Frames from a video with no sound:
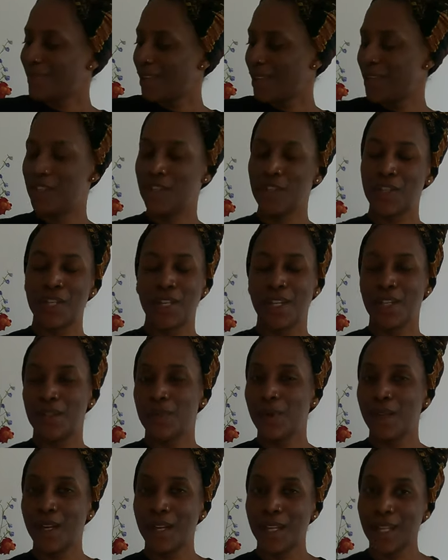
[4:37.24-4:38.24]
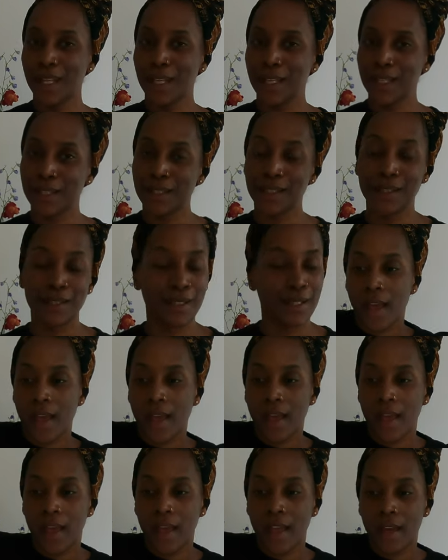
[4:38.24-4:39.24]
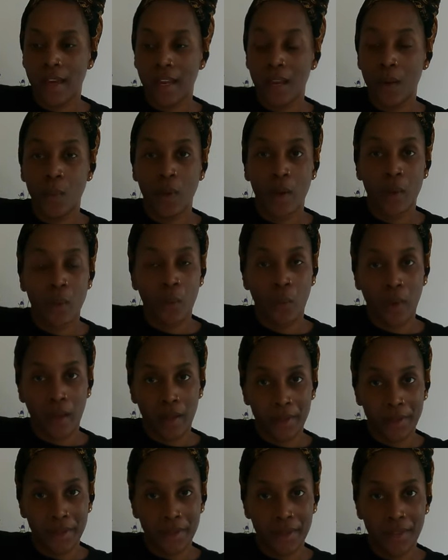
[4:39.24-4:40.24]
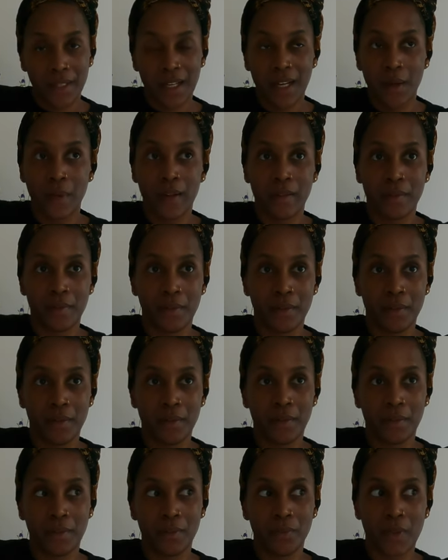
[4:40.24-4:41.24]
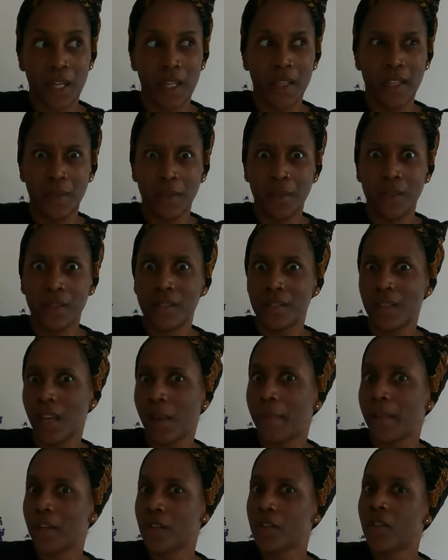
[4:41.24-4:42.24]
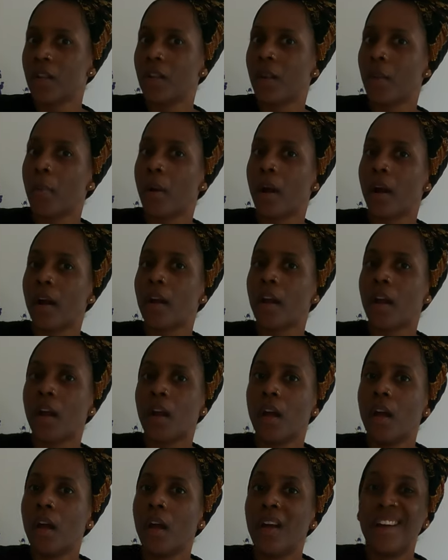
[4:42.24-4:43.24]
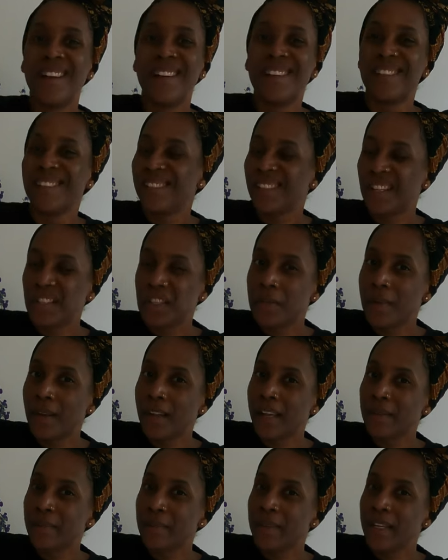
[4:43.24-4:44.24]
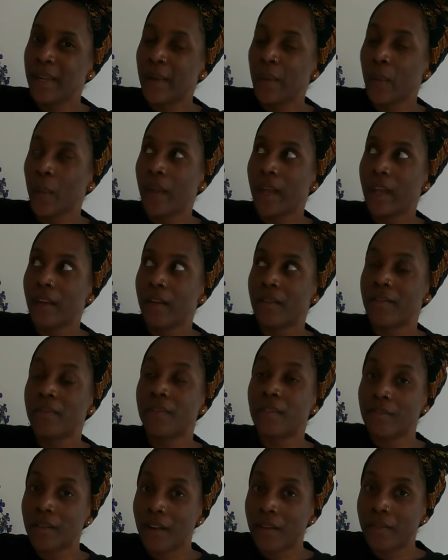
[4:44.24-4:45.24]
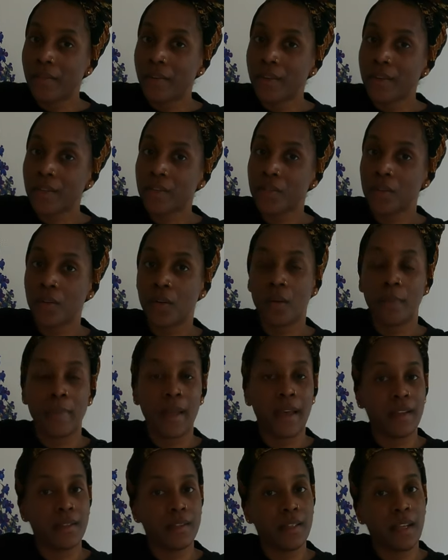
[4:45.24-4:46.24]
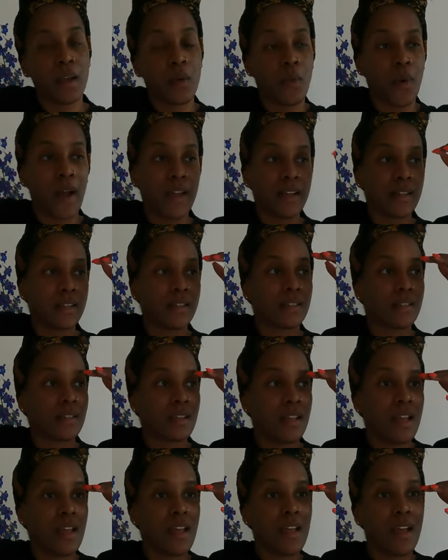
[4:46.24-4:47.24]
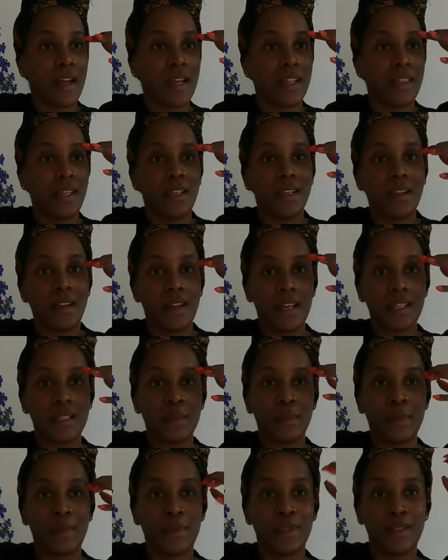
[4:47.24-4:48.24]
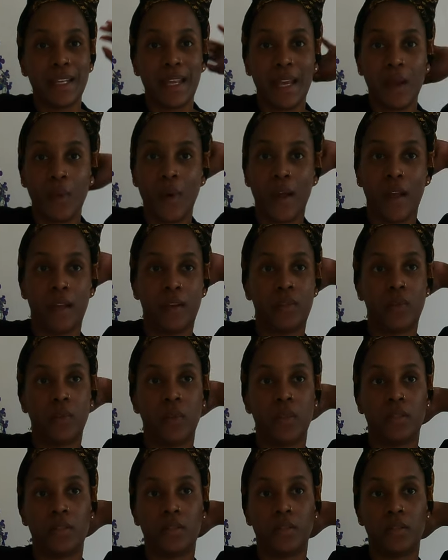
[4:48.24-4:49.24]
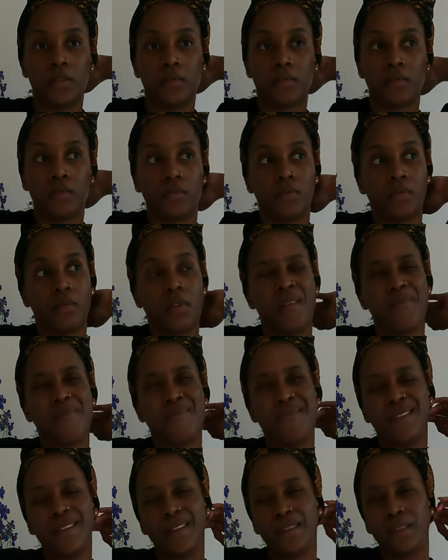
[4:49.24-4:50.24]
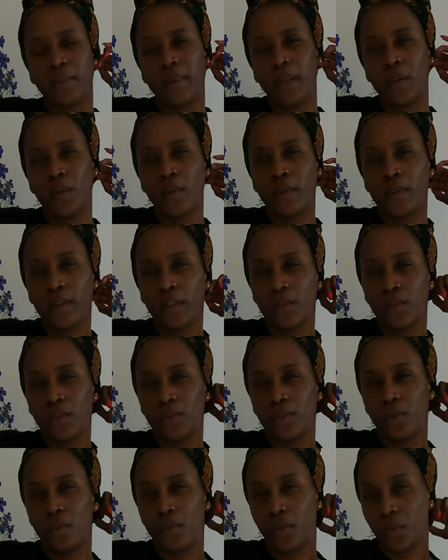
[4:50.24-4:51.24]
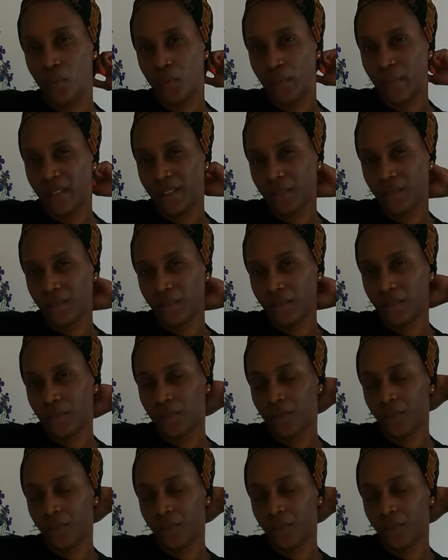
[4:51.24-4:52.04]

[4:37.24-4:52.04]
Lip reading: It is what it is. And it went well. However, I think you can see I mentioned in the park not to be like me and wait forever to go back to get waxed. I think the last time I went to get waxed was a little bit over 2 months.